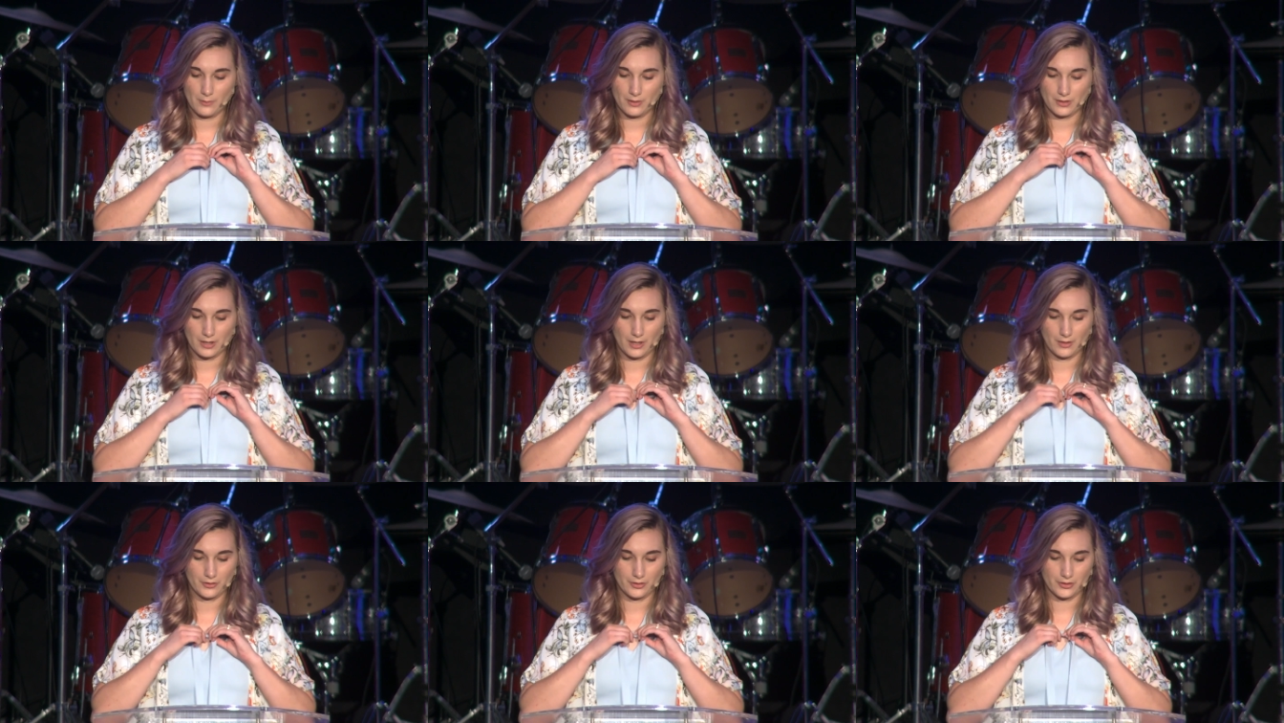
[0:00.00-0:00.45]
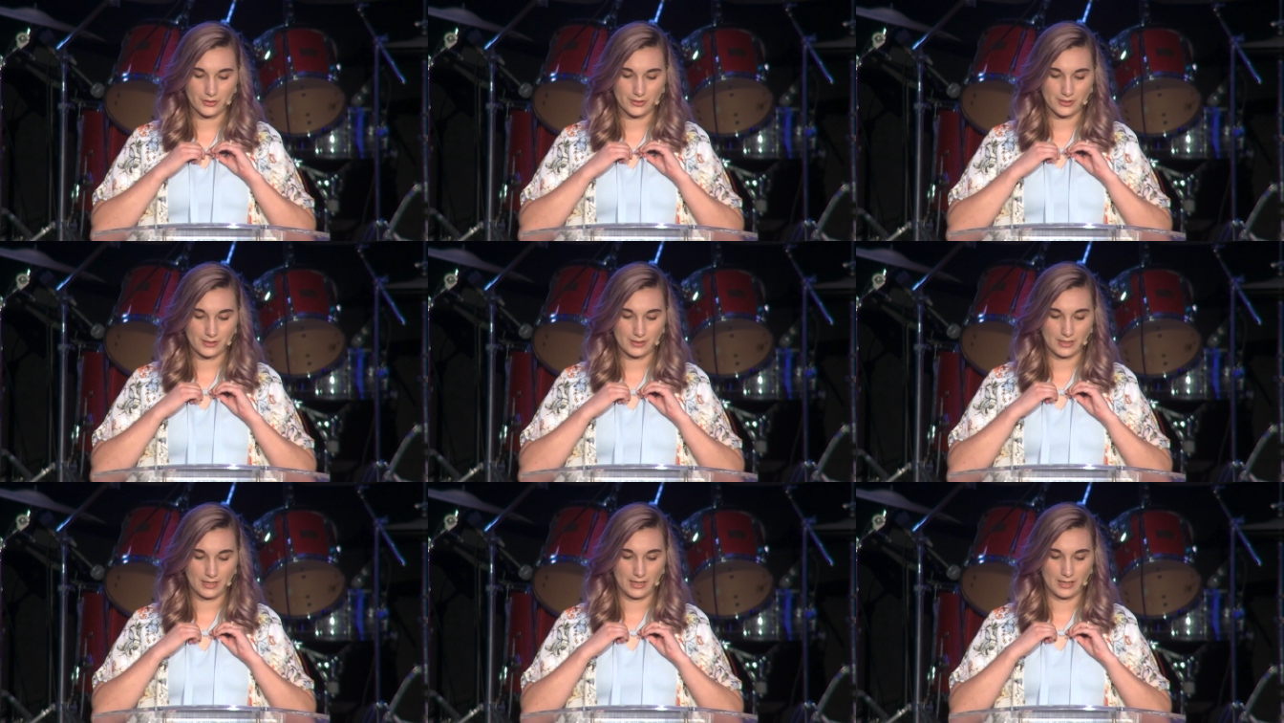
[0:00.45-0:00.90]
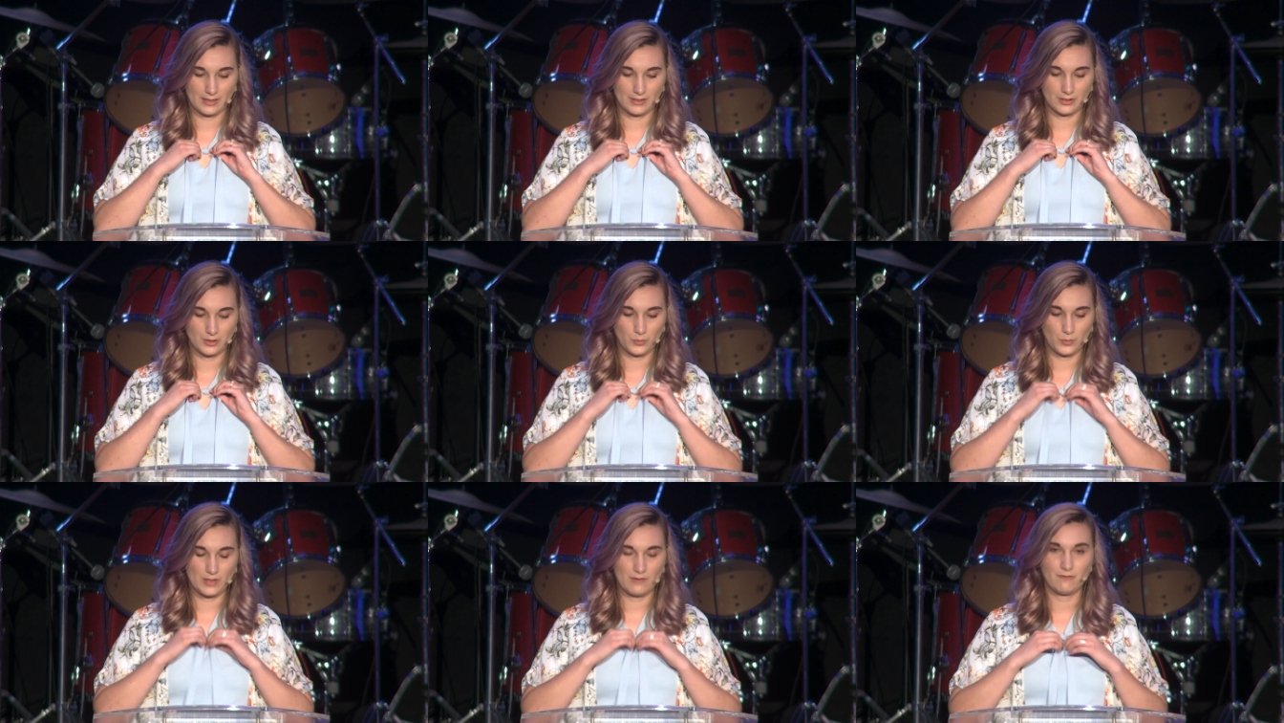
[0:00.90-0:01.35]
with others
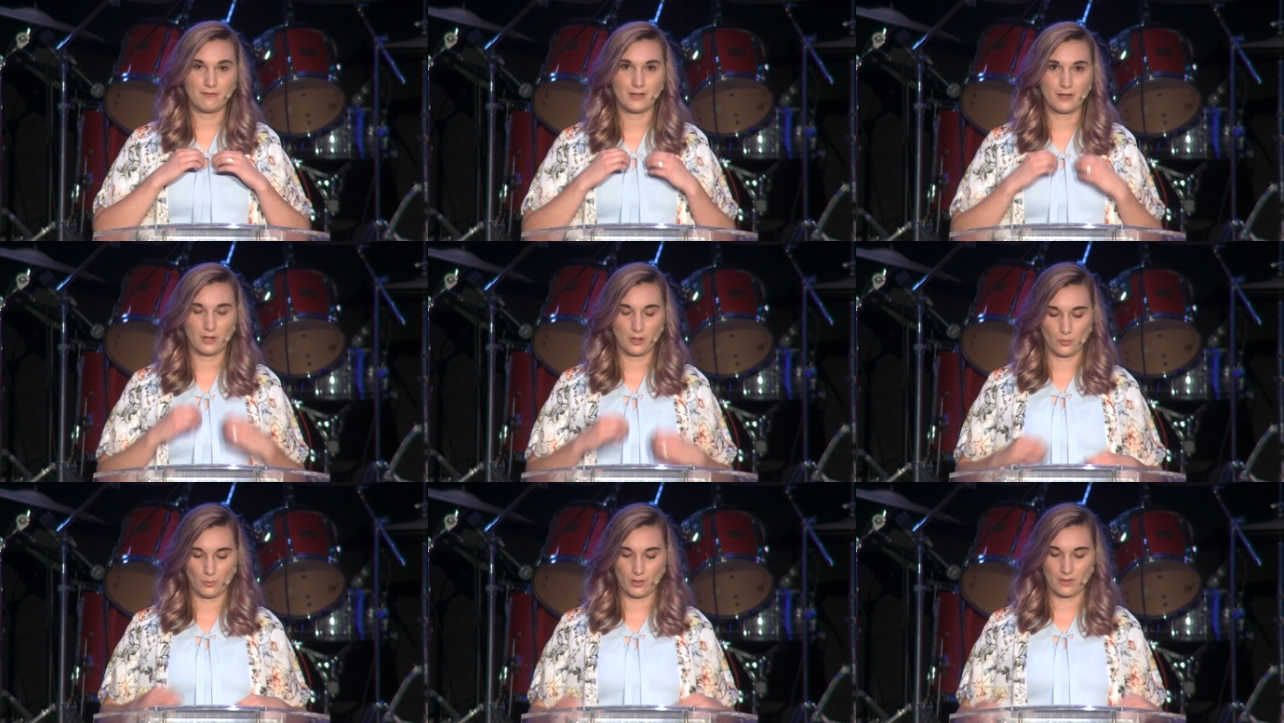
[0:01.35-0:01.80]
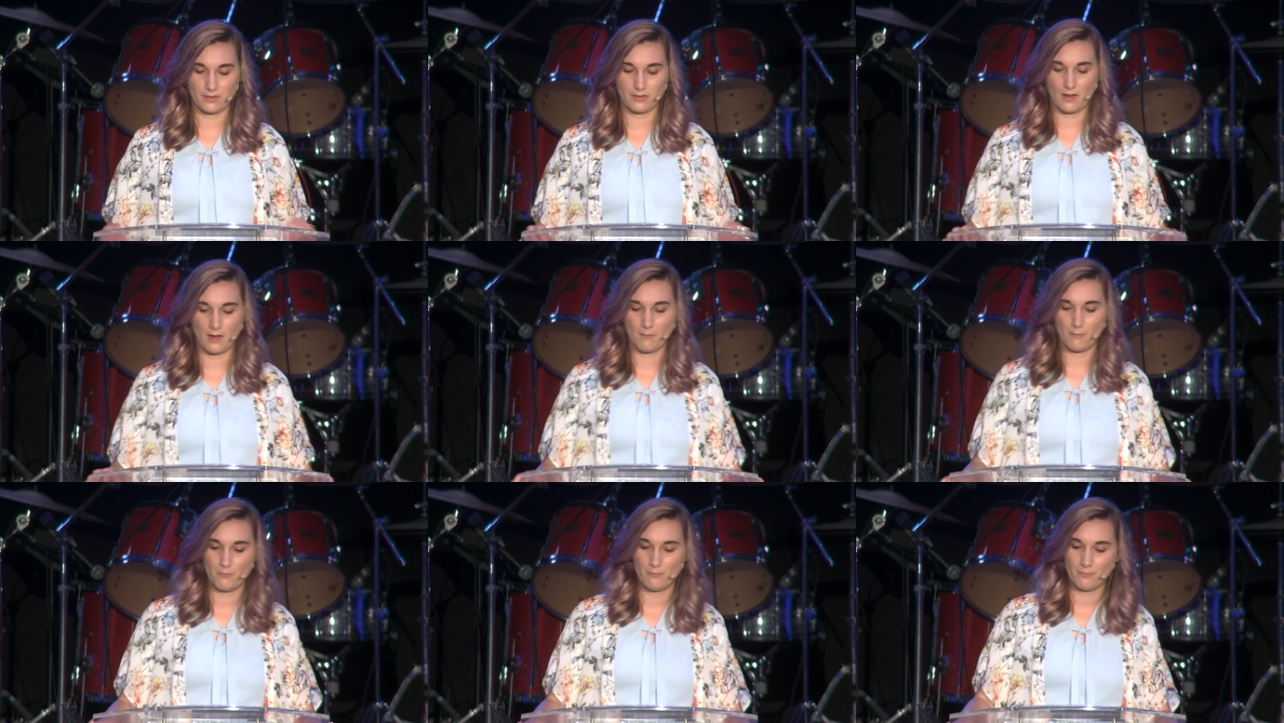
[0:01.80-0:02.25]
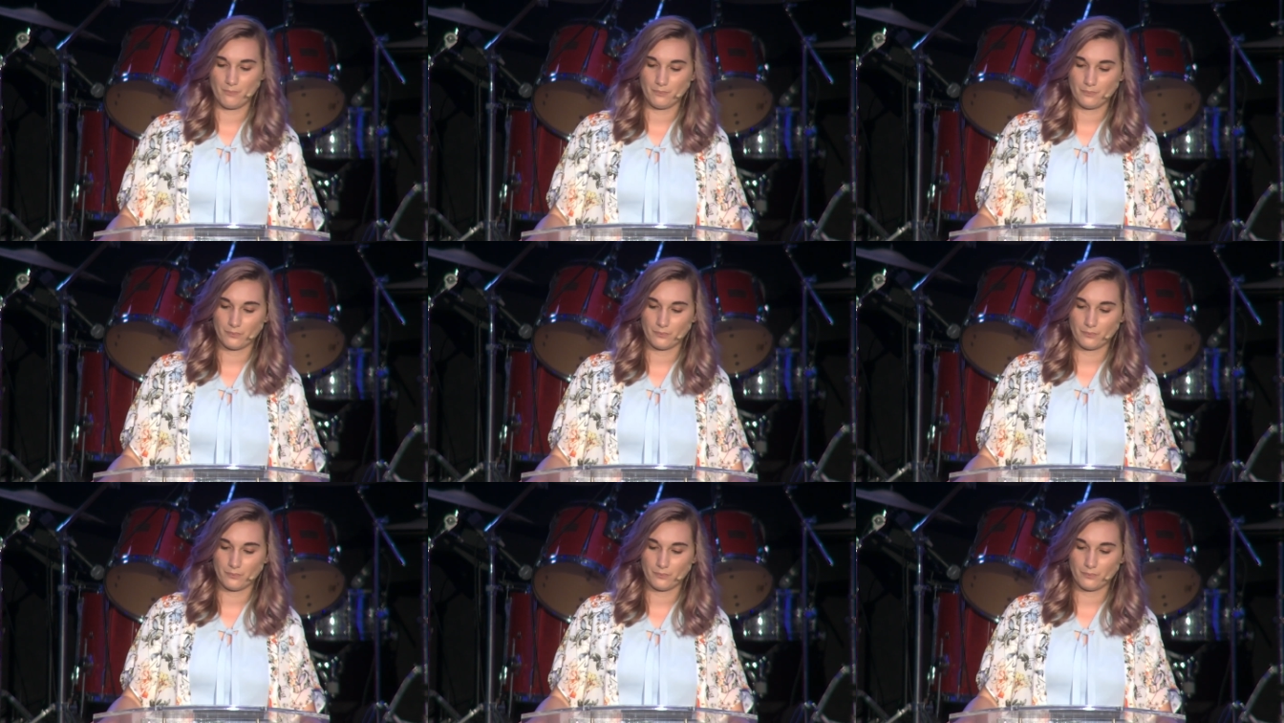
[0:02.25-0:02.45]
and we feel it with them.